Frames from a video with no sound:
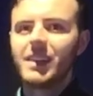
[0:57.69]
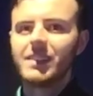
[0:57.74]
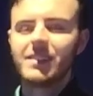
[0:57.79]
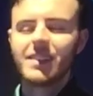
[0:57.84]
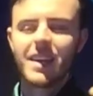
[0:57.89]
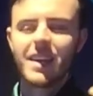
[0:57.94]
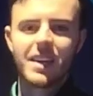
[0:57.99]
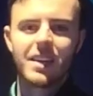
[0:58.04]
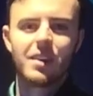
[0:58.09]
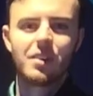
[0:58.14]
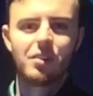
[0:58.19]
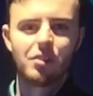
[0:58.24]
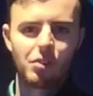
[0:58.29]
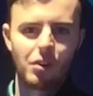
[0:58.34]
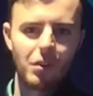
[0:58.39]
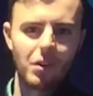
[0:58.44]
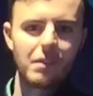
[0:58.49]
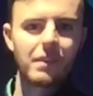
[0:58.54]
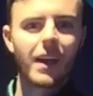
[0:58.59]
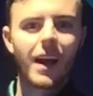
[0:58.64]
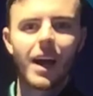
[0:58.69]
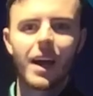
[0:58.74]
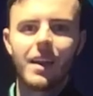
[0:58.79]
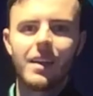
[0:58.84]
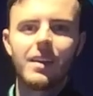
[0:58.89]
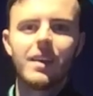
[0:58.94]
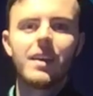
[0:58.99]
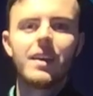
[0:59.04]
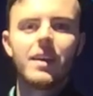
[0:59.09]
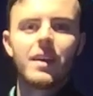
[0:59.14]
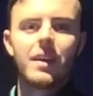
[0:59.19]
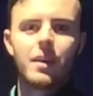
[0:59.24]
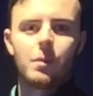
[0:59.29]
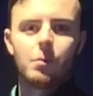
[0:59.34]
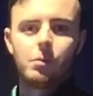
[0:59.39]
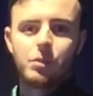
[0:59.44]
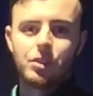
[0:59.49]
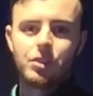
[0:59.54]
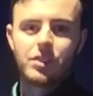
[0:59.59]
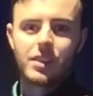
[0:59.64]
taken control of that, and
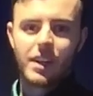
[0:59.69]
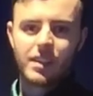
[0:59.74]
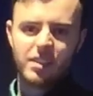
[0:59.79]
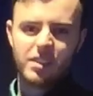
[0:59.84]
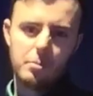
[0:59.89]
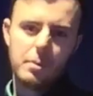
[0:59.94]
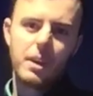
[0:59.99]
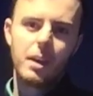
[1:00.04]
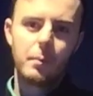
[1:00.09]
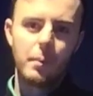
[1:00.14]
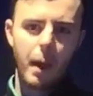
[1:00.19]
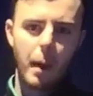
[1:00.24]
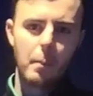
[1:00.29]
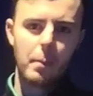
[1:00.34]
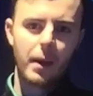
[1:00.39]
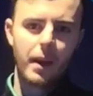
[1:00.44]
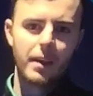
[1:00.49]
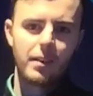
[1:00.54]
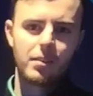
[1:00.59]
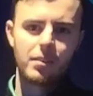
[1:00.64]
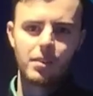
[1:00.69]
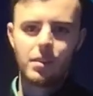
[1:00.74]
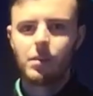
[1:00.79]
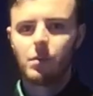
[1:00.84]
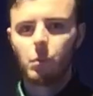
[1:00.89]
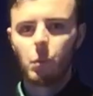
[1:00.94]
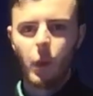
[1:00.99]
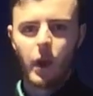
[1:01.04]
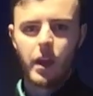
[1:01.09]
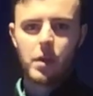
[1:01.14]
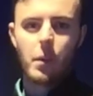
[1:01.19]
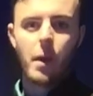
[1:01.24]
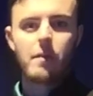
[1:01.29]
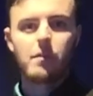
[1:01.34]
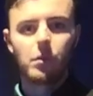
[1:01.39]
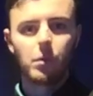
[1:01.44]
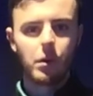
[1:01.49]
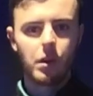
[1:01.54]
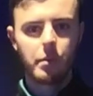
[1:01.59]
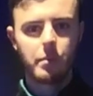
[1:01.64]
we should actually be in a better place than where you
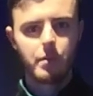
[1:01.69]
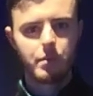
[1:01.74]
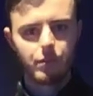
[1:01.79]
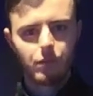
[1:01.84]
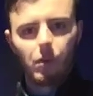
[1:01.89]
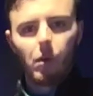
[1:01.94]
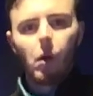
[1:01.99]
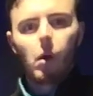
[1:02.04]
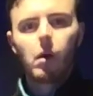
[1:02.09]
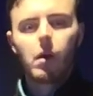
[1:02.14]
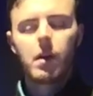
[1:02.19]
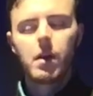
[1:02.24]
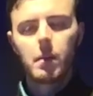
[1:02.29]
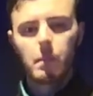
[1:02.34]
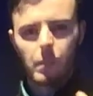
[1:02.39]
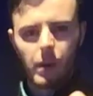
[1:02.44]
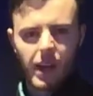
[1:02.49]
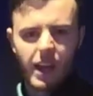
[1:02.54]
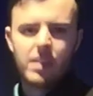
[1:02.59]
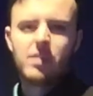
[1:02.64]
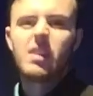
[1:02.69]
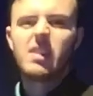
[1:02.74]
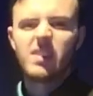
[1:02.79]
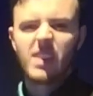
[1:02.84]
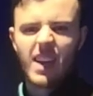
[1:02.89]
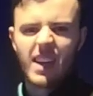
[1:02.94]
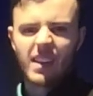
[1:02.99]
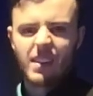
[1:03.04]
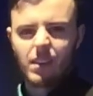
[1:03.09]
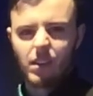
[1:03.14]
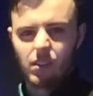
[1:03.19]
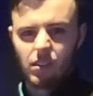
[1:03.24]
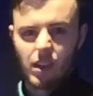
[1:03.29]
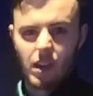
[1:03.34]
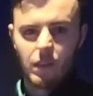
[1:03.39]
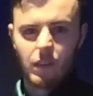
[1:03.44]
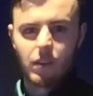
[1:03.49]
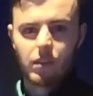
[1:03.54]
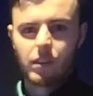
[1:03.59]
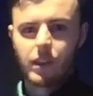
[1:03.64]
ever were before by actually taking this
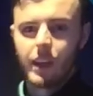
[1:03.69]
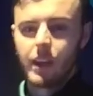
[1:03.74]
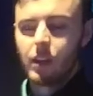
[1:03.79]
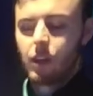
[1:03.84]
seriously and